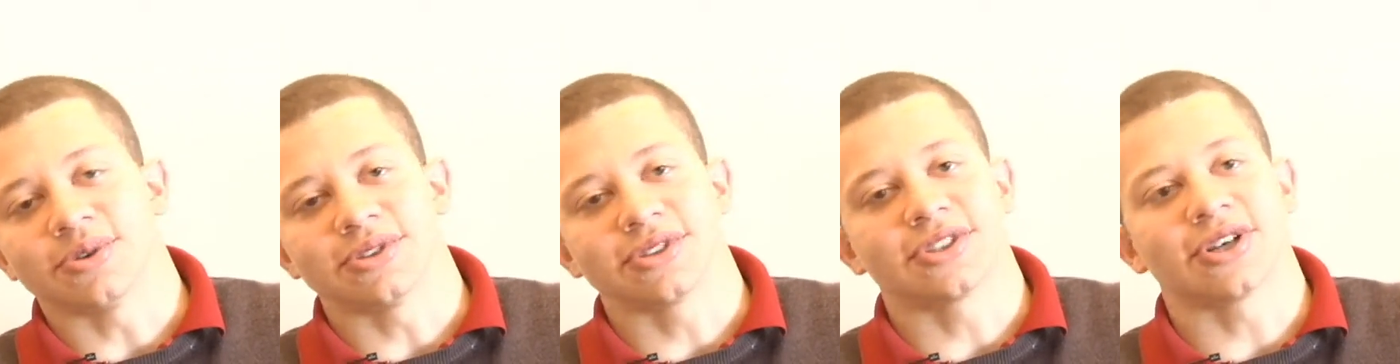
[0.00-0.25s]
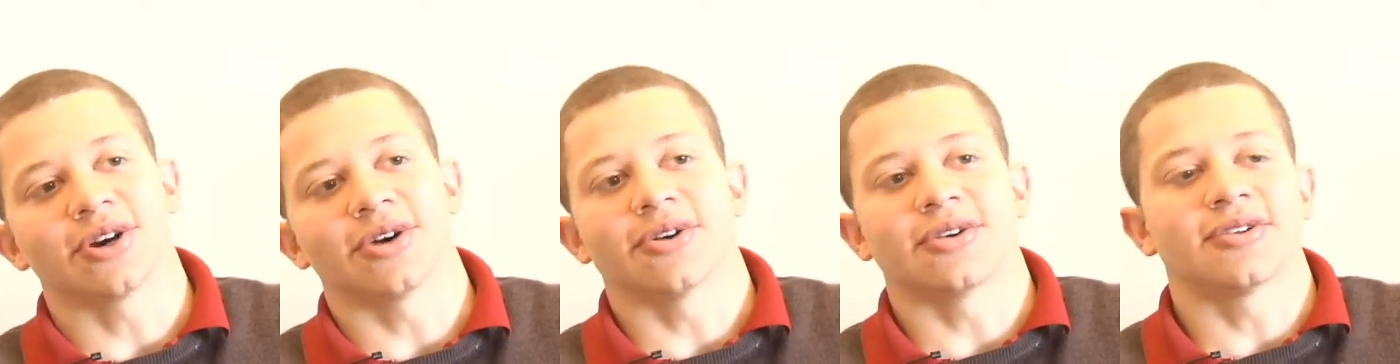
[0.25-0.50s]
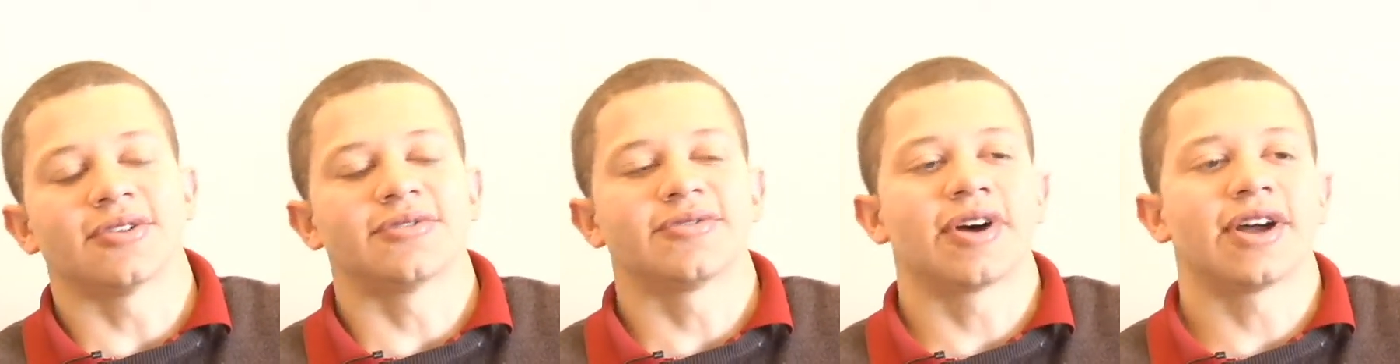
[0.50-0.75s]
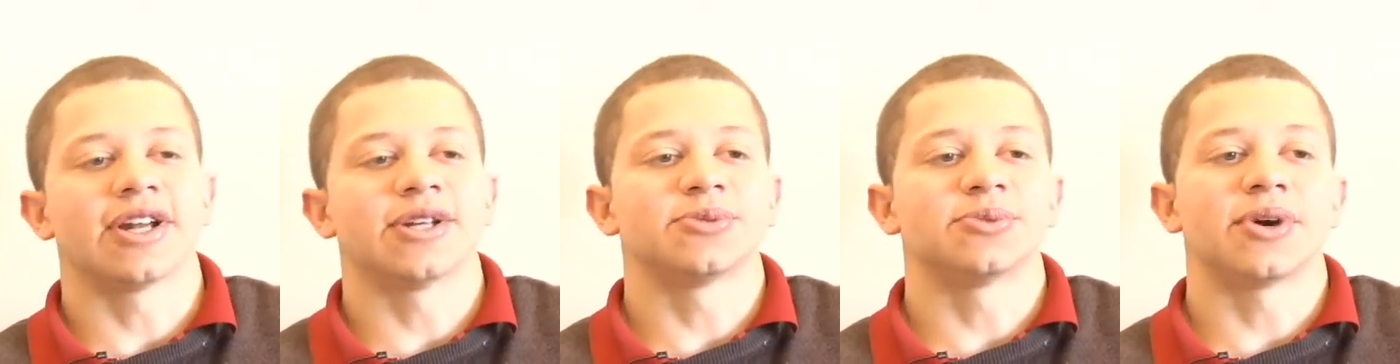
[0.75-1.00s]
So if
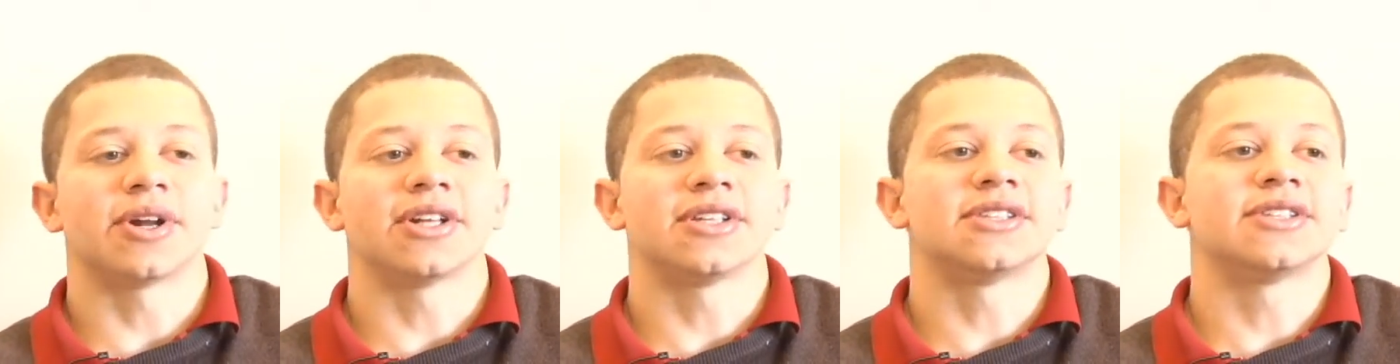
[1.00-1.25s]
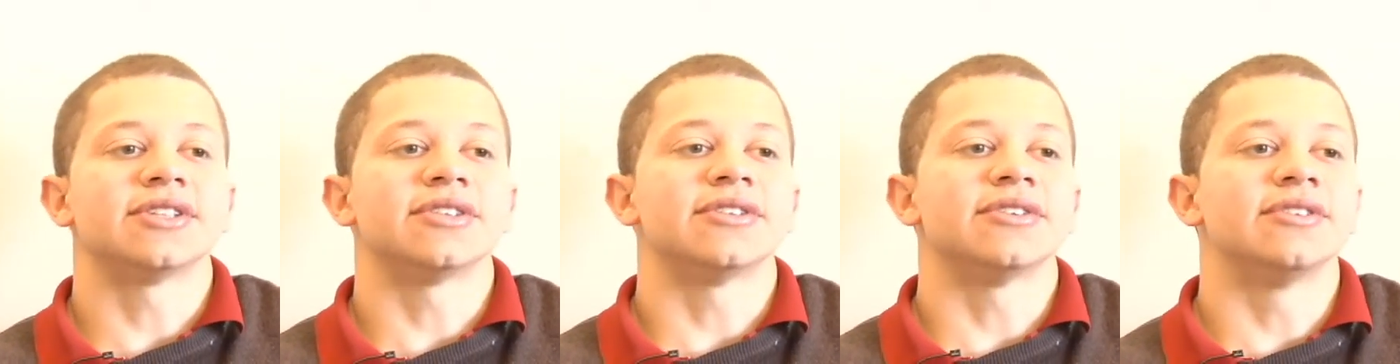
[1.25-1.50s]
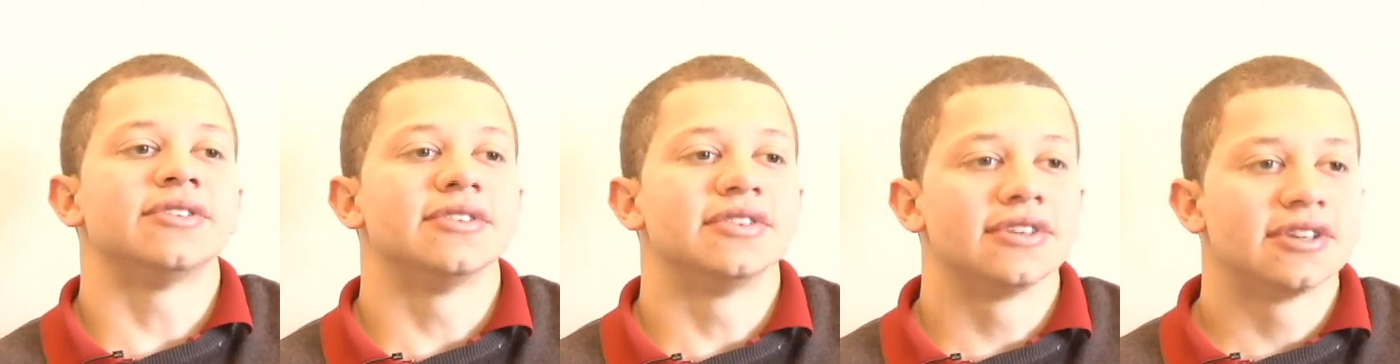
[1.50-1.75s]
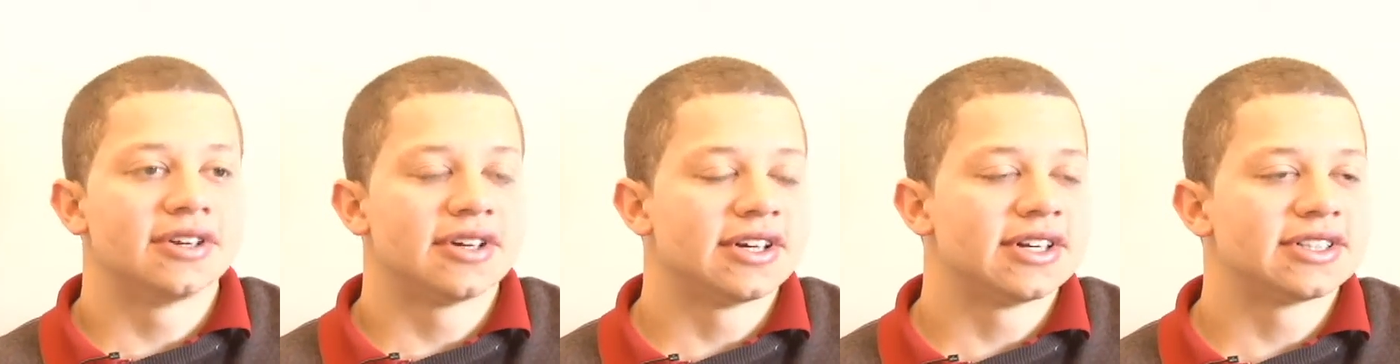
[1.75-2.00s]
I just wanted to
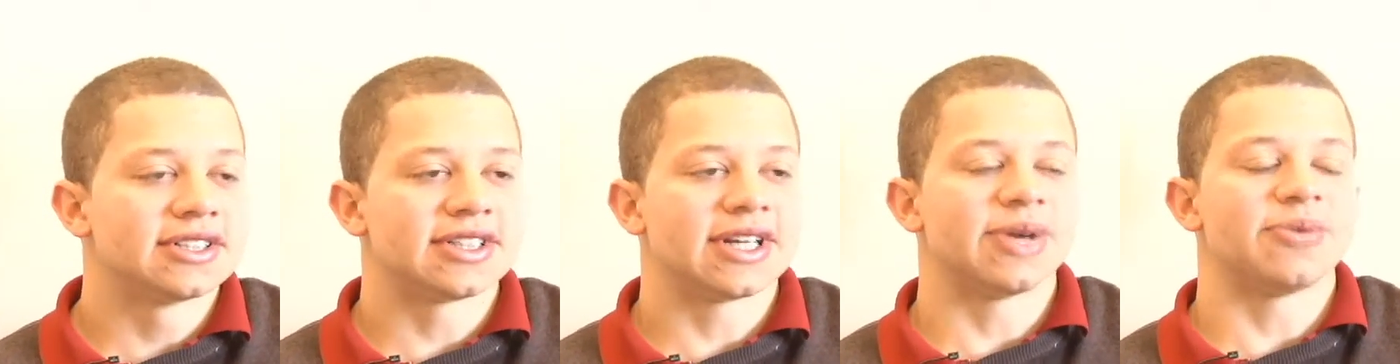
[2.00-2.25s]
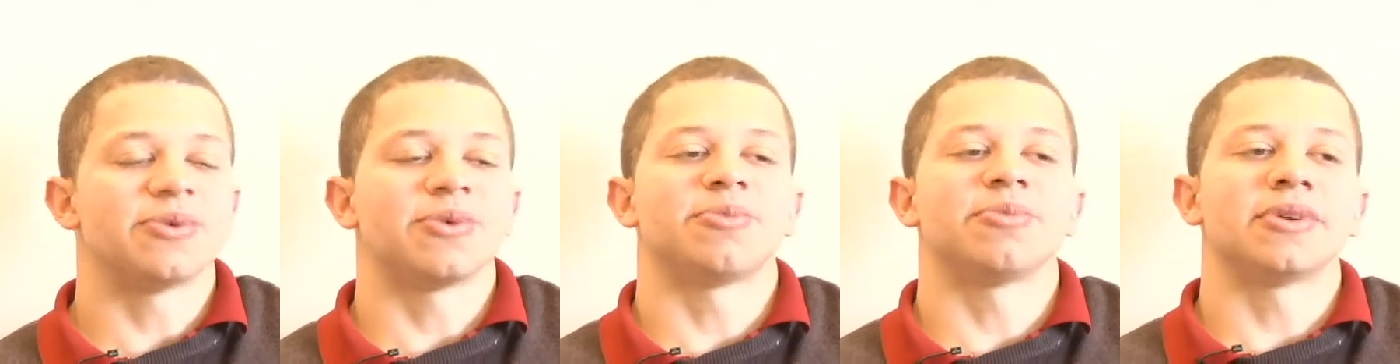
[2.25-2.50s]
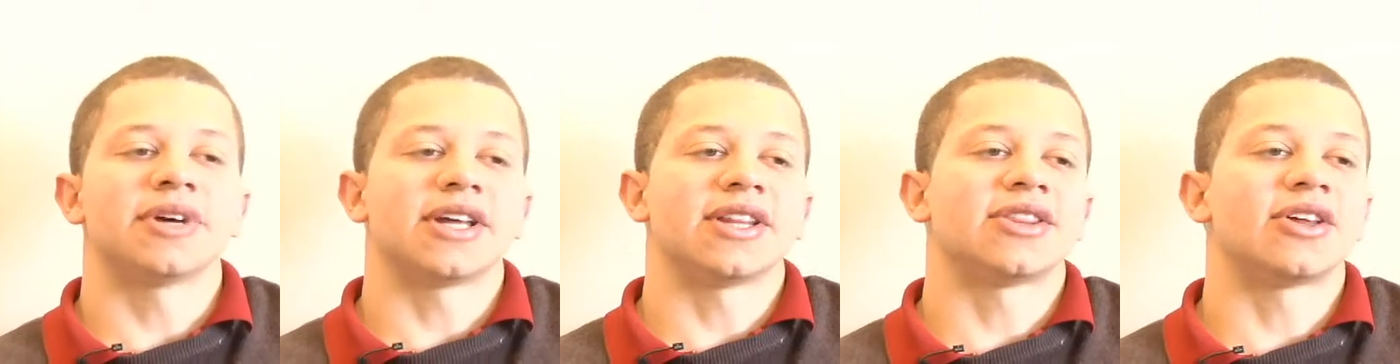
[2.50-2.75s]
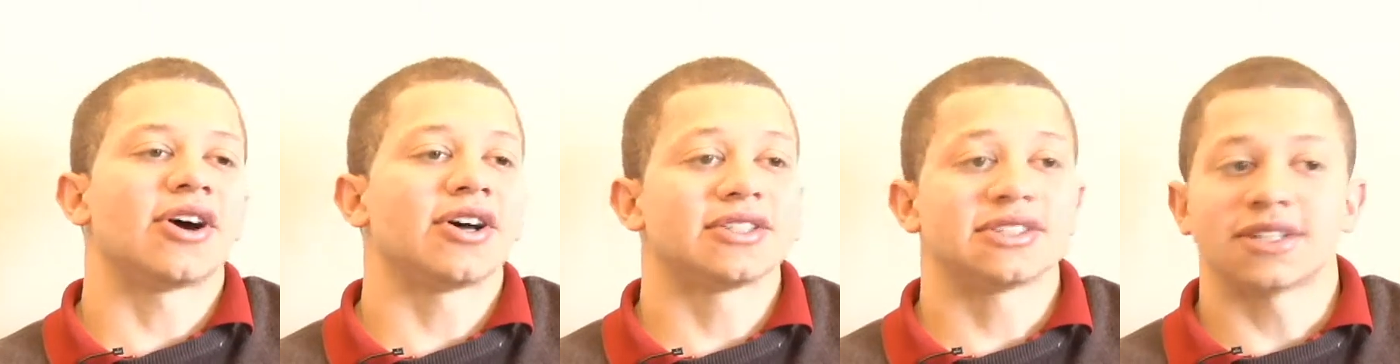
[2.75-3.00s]
sit with my
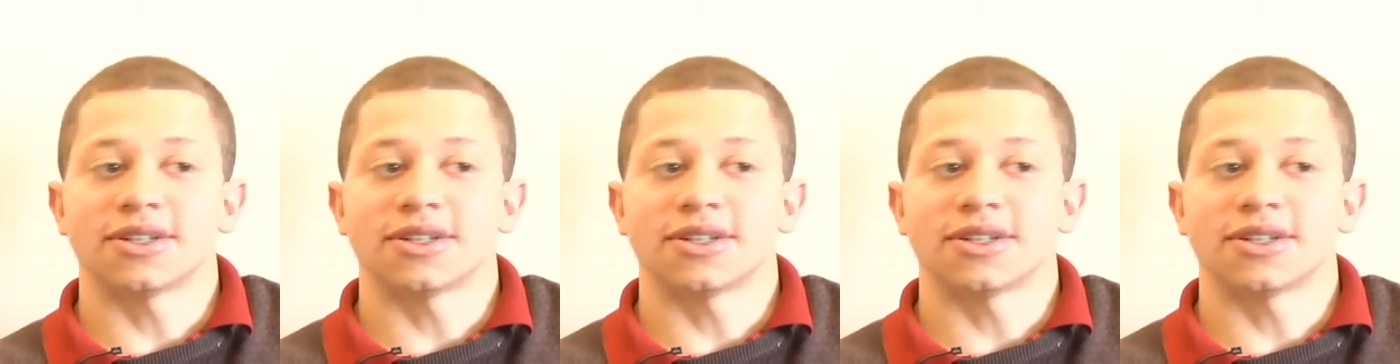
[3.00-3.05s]
thoughts,